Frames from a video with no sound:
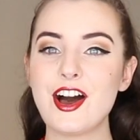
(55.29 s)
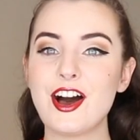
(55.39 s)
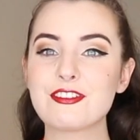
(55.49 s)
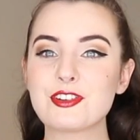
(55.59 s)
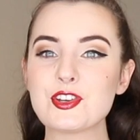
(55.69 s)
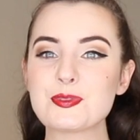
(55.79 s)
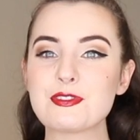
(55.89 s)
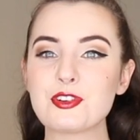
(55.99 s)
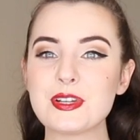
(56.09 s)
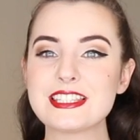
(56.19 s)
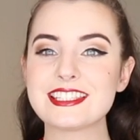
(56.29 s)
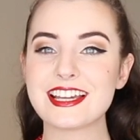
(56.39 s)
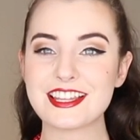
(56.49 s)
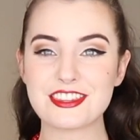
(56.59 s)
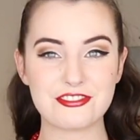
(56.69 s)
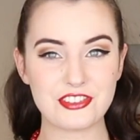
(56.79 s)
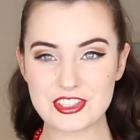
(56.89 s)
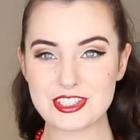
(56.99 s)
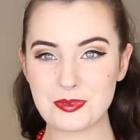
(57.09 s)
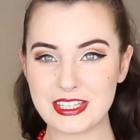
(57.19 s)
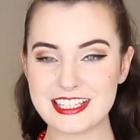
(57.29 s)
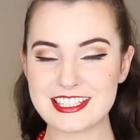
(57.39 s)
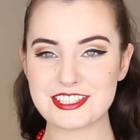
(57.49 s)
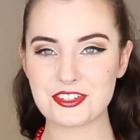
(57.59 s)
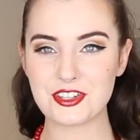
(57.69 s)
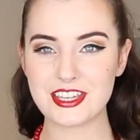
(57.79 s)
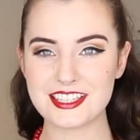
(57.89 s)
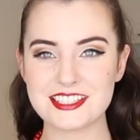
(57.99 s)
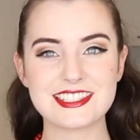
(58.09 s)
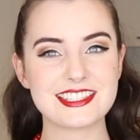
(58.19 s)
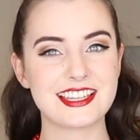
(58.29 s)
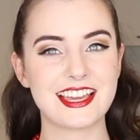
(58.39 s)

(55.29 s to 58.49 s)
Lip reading: Of course, before we start, the first thing we need to do is